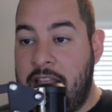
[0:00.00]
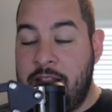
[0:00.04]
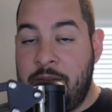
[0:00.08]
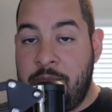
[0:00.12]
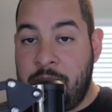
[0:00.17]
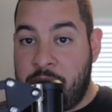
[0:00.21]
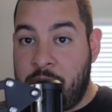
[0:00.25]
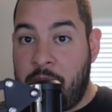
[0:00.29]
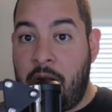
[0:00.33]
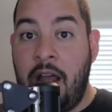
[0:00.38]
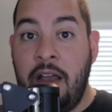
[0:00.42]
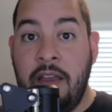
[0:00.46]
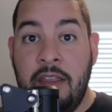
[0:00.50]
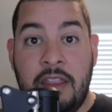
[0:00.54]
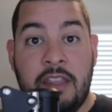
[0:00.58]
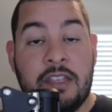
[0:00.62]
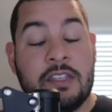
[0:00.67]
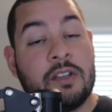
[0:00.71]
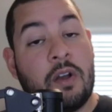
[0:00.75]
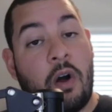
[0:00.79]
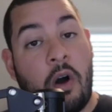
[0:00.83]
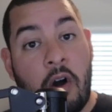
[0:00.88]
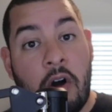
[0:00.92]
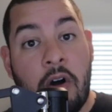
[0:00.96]
probably this
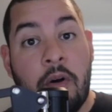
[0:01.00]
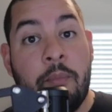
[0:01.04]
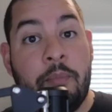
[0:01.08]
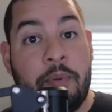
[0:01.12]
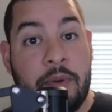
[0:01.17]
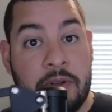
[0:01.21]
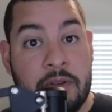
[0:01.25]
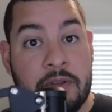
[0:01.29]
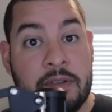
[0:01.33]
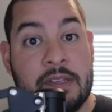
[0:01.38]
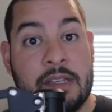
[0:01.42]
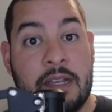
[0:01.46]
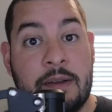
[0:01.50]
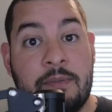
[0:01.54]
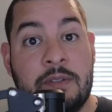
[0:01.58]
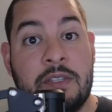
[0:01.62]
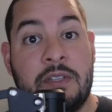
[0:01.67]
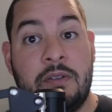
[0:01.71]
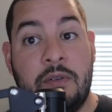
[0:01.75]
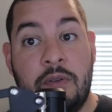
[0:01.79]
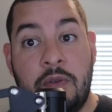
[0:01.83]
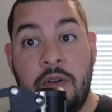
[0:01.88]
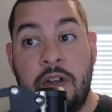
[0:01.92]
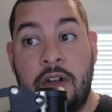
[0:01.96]
all builds up
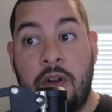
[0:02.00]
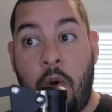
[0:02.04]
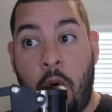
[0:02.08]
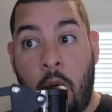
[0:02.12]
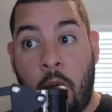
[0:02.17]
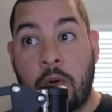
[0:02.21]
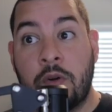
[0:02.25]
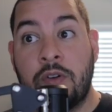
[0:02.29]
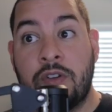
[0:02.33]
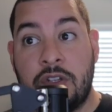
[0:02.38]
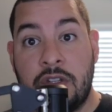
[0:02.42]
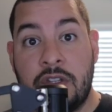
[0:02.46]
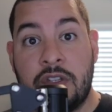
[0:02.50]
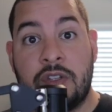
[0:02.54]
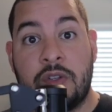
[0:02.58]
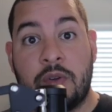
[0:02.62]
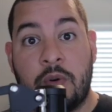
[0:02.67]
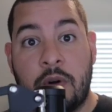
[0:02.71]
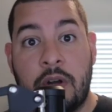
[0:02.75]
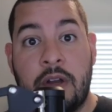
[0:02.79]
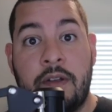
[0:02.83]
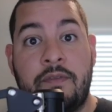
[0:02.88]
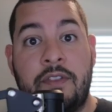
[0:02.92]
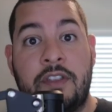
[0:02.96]
to an origin
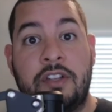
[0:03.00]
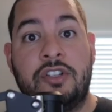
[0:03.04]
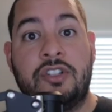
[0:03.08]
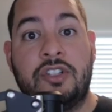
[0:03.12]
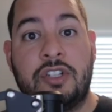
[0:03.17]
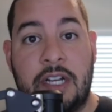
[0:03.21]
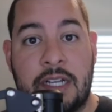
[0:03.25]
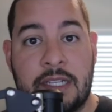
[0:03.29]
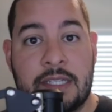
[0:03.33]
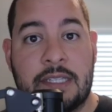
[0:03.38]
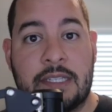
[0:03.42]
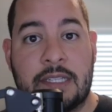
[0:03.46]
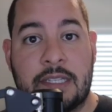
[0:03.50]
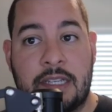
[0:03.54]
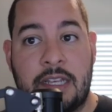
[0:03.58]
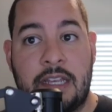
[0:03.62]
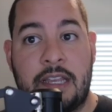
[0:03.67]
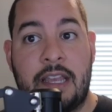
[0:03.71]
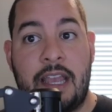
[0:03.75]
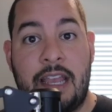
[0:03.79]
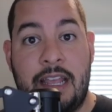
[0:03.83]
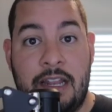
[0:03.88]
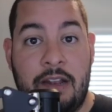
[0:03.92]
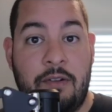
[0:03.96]
story of the Justice League.
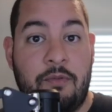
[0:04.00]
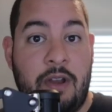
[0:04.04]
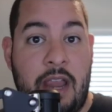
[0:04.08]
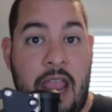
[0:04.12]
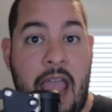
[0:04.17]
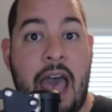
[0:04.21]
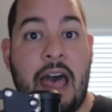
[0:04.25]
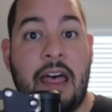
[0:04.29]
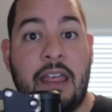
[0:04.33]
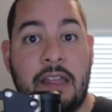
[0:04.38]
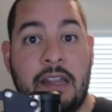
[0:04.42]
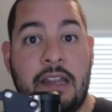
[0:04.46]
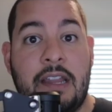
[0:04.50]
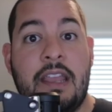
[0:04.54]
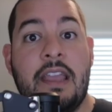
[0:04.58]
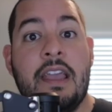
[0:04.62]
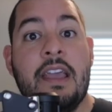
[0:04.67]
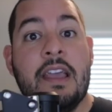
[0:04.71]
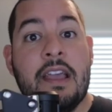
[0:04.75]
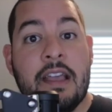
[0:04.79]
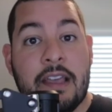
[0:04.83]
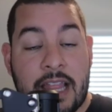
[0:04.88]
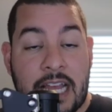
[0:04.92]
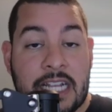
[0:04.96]
In reality,
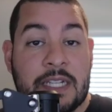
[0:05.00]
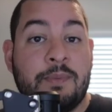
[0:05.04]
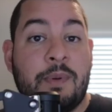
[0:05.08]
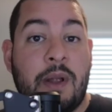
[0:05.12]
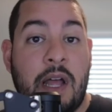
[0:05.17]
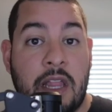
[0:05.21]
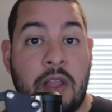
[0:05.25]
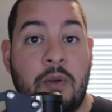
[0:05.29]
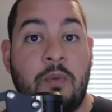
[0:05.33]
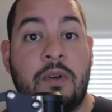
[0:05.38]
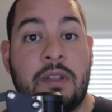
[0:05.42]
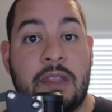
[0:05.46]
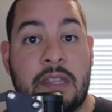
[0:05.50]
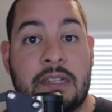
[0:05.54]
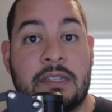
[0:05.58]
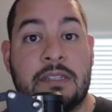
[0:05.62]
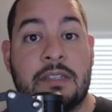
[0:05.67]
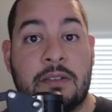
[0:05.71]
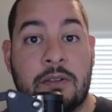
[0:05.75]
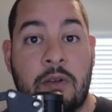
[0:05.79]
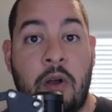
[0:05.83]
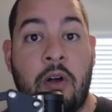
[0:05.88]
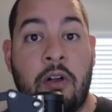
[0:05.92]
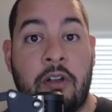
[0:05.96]
that's probably what this is
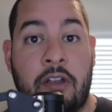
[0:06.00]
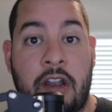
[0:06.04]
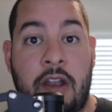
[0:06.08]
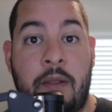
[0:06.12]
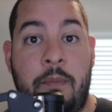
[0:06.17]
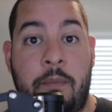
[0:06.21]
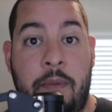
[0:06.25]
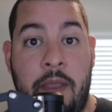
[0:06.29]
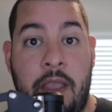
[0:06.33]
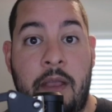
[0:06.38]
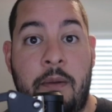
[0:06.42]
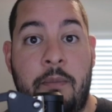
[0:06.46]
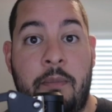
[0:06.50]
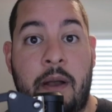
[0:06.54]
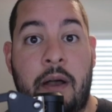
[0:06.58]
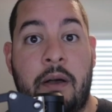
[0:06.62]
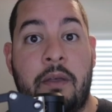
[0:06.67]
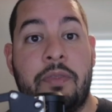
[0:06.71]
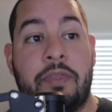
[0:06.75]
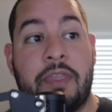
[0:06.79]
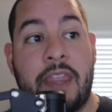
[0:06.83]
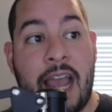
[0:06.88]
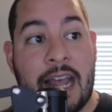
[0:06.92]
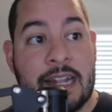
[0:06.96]
all going to be about.
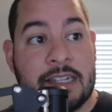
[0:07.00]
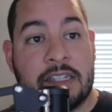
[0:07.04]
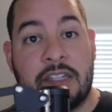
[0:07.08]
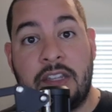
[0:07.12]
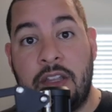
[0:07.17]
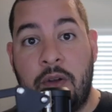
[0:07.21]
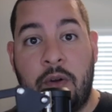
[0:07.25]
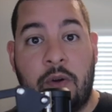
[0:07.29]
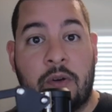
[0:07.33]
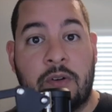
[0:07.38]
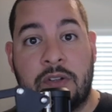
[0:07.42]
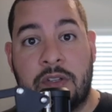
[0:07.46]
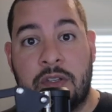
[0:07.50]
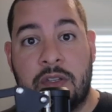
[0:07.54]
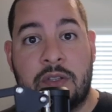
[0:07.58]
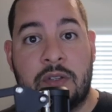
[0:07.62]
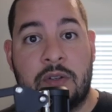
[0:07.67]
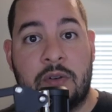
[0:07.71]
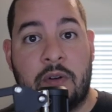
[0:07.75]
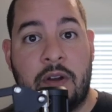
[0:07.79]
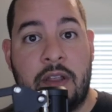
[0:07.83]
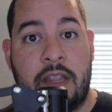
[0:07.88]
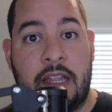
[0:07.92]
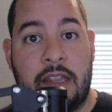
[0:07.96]
That's the origin
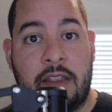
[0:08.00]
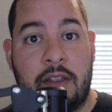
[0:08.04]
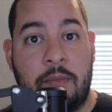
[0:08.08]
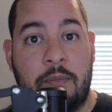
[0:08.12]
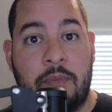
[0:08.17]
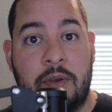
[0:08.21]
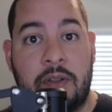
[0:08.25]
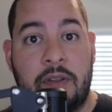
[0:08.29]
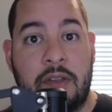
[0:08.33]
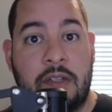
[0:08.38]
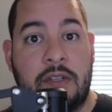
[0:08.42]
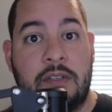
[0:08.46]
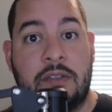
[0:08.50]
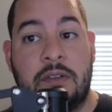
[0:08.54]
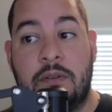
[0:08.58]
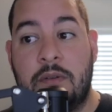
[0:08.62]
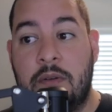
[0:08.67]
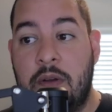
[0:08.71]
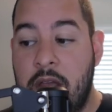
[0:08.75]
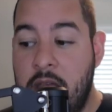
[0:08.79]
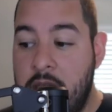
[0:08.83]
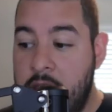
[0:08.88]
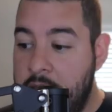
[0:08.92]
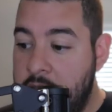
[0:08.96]
story that they're building to,
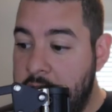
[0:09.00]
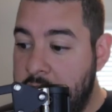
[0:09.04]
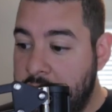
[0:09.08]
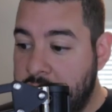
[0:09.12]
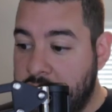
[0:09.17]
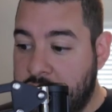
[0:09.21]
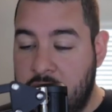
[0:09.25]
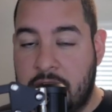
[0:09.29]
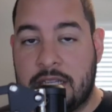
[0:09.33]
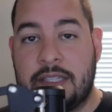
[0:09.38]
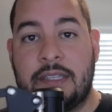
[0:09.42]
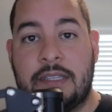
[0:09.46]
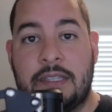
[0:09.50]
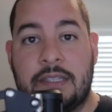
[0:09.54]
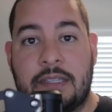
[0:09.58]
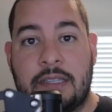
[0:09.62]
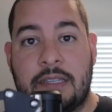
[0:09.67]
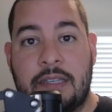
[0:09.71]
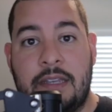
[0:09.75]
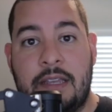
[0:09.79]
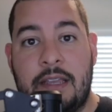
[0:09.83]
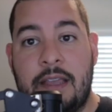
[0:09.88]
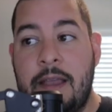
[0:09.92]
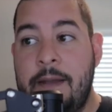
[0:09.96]
Justice
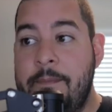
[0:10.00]
League.